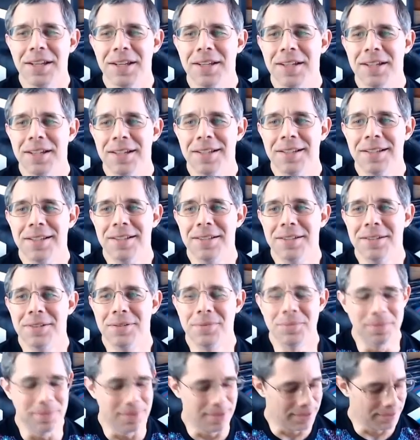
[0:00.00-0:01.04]
uh,
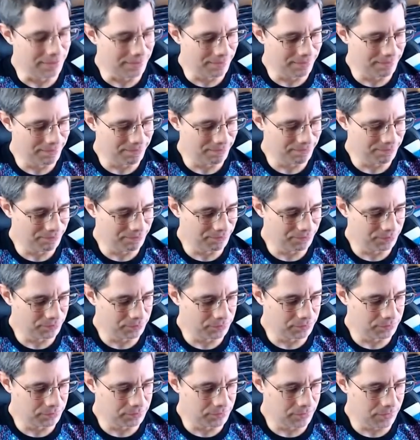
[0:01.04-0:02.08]
but
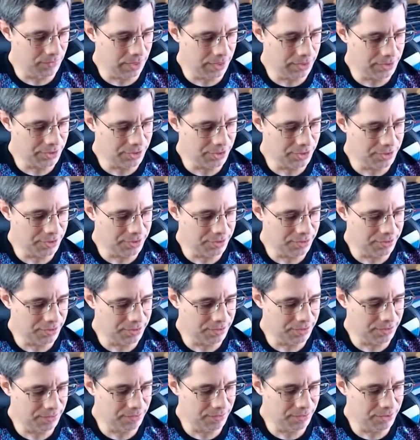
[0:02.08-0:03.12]
it's
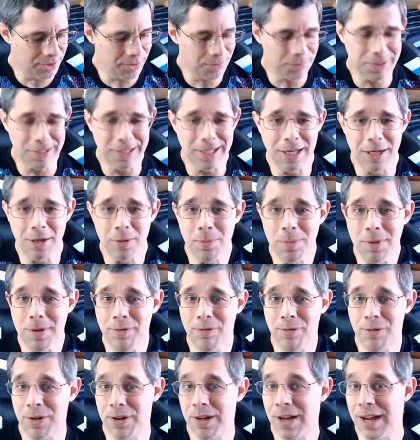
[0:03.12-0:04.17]
something that'll
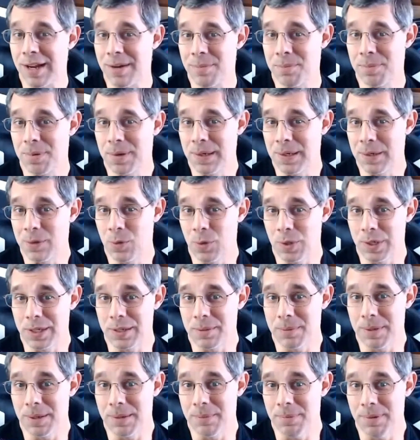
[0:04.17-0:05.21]
be forgotten pretty
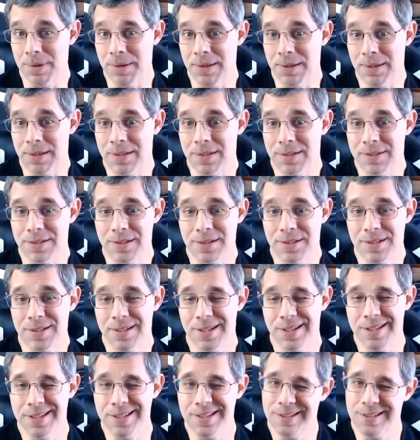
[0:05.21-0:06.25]
quick, in my opinion, because
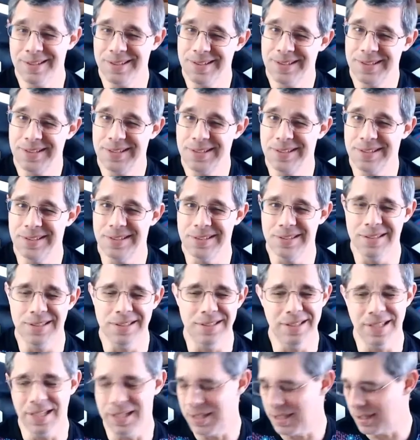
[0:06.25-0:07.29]
it's it's, eh,
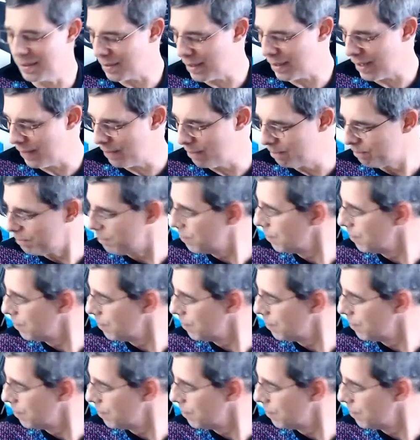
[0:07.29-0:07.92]
it's not that great.